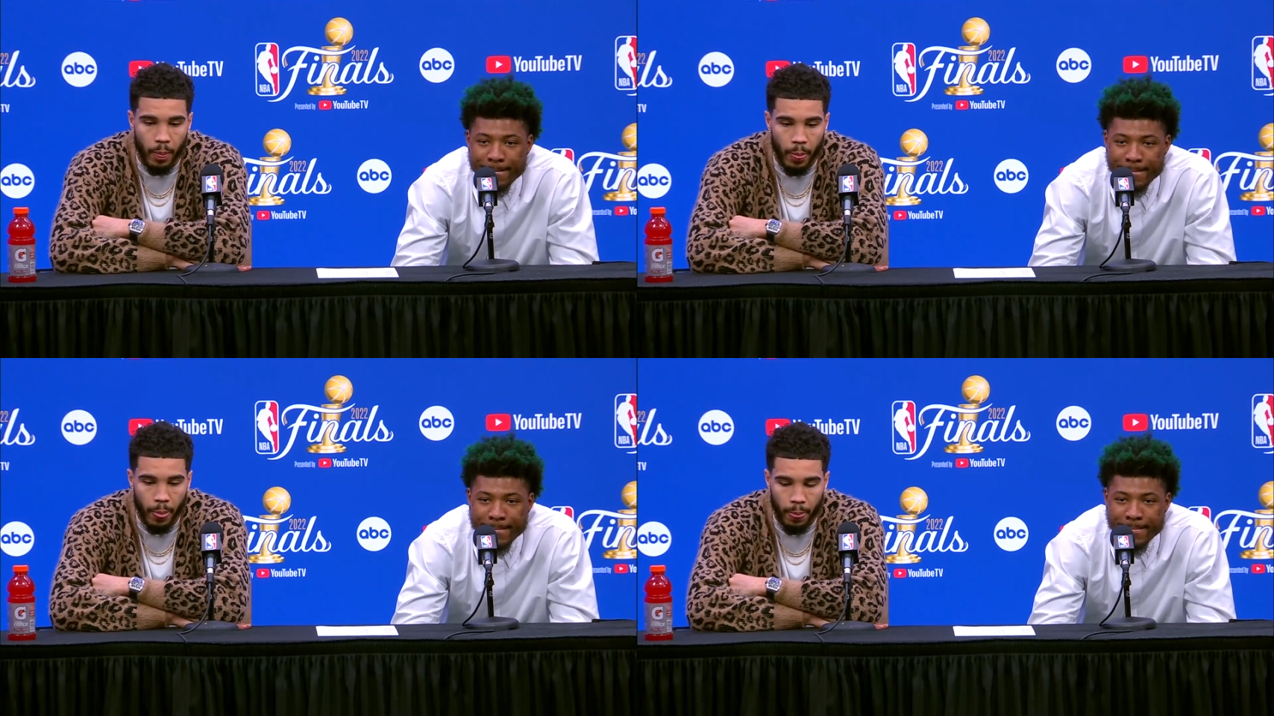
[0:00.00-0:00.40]

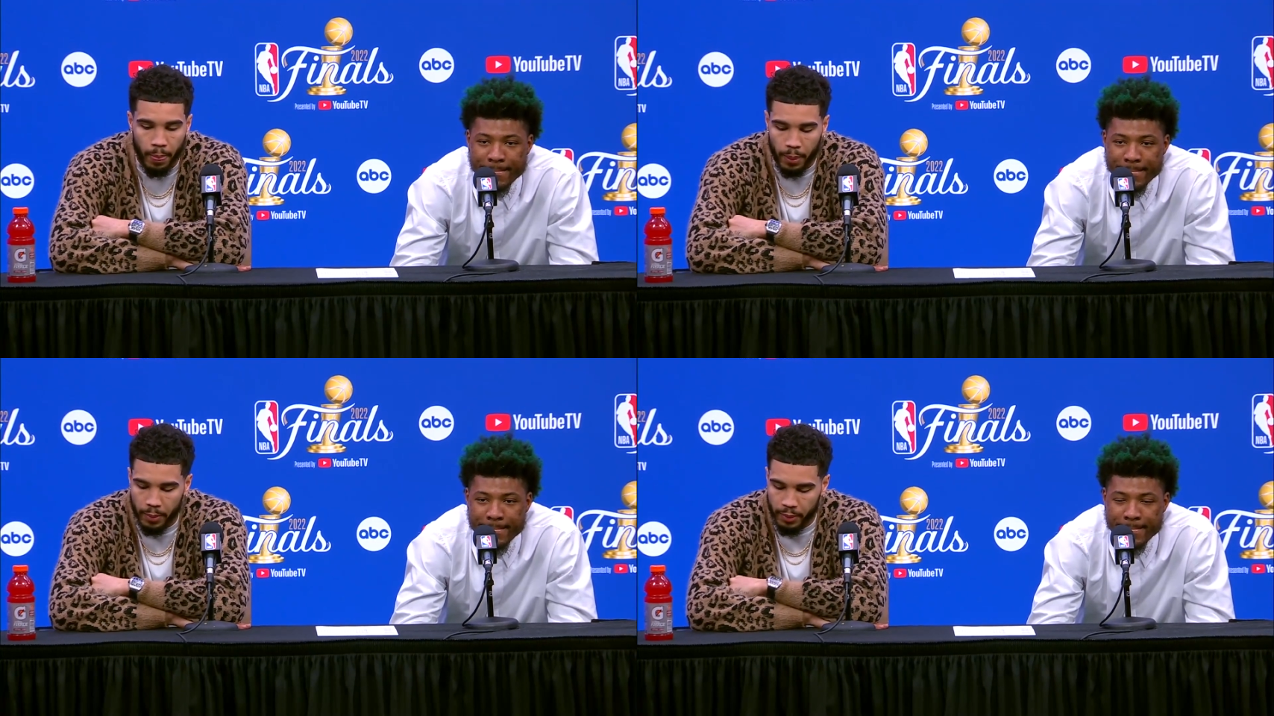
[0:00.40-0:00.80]

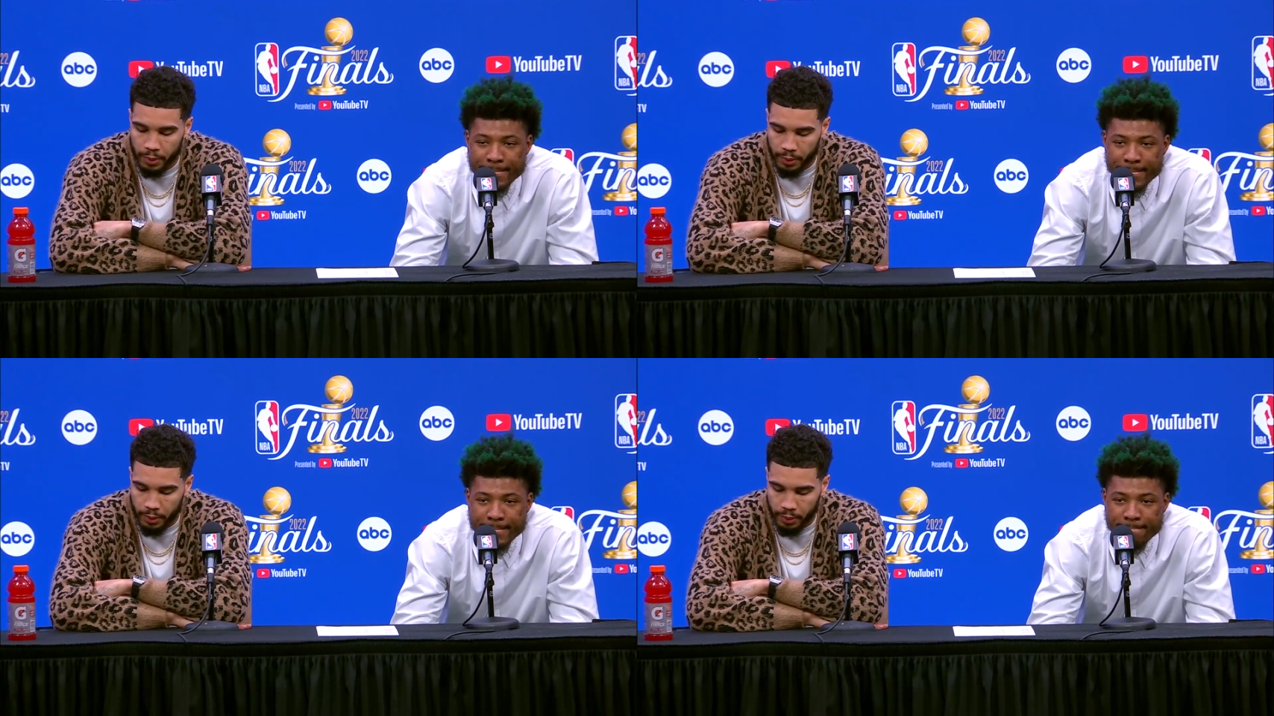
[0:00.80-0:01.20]

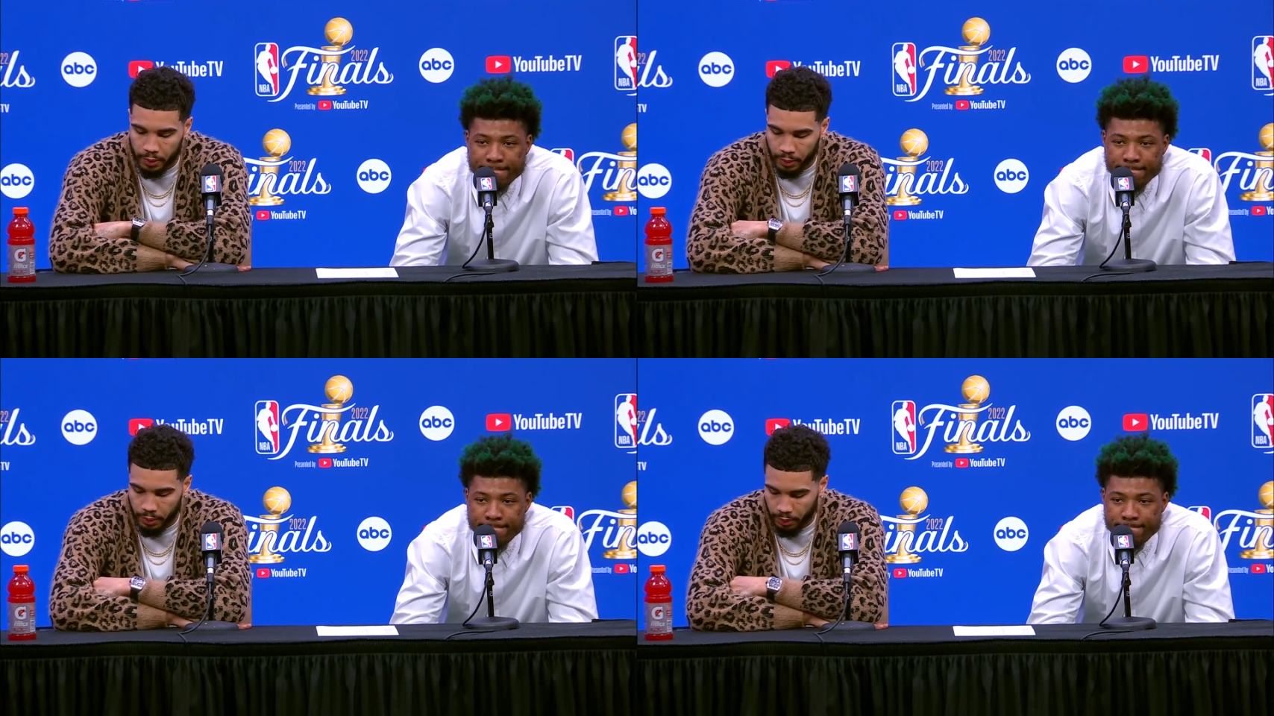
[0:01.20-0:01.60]

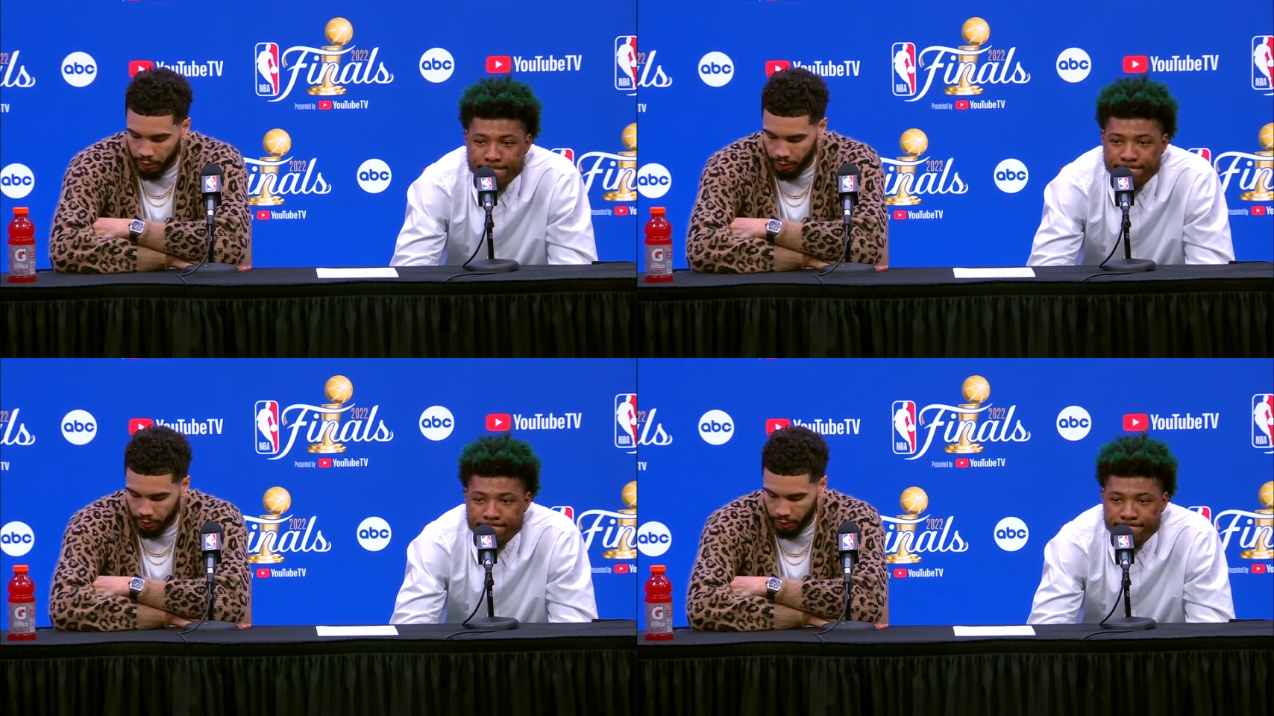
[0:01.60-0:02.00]

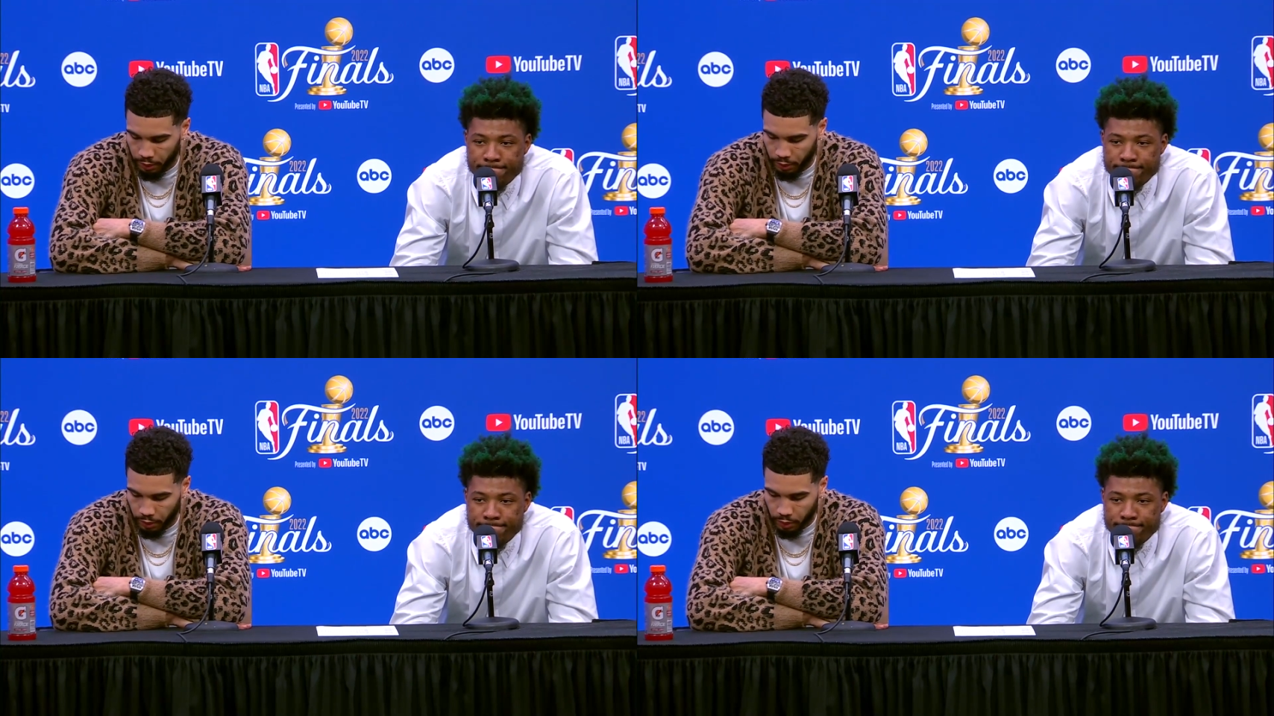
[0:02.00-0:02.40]

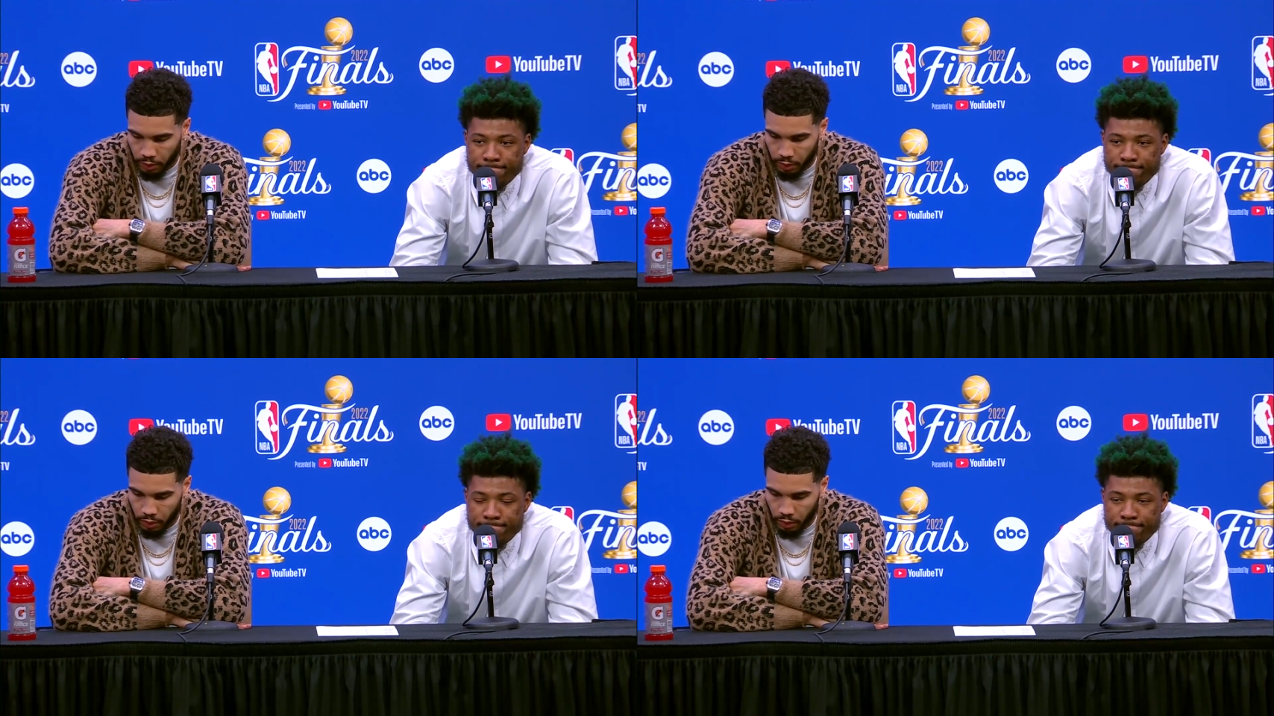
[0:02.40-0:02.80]

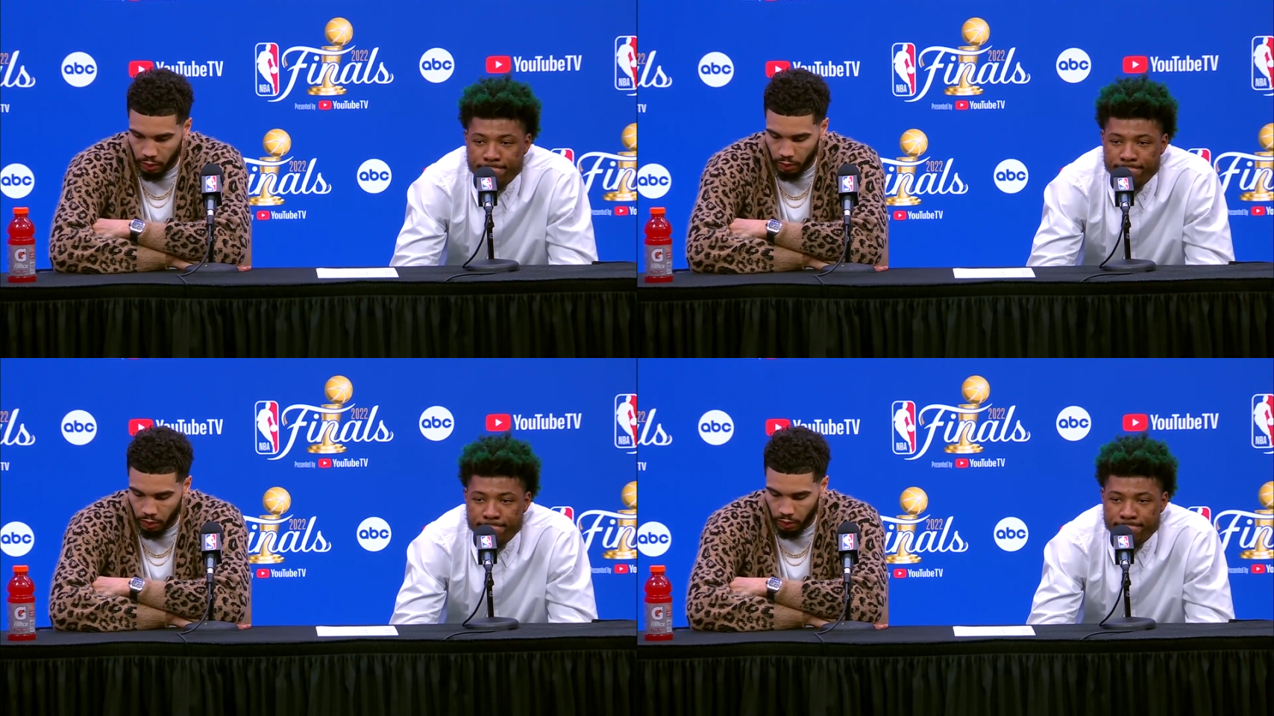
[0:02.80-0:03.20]

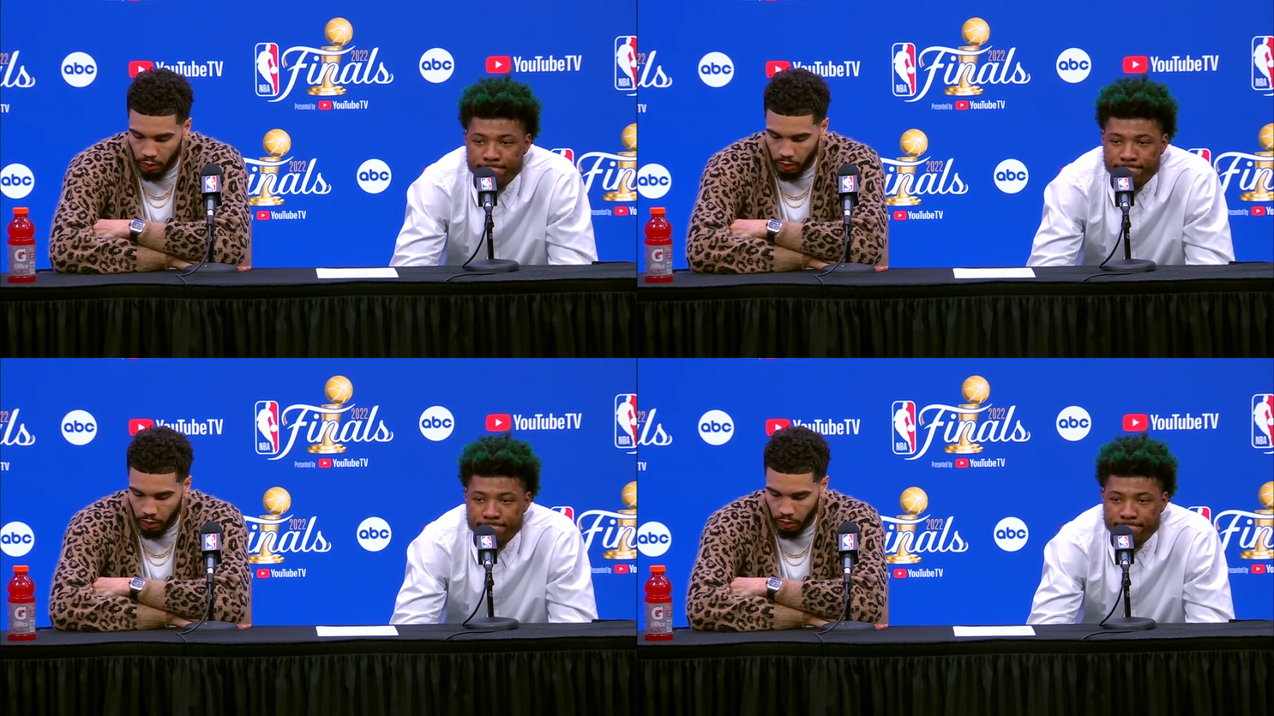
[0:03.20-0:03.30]
[no speech]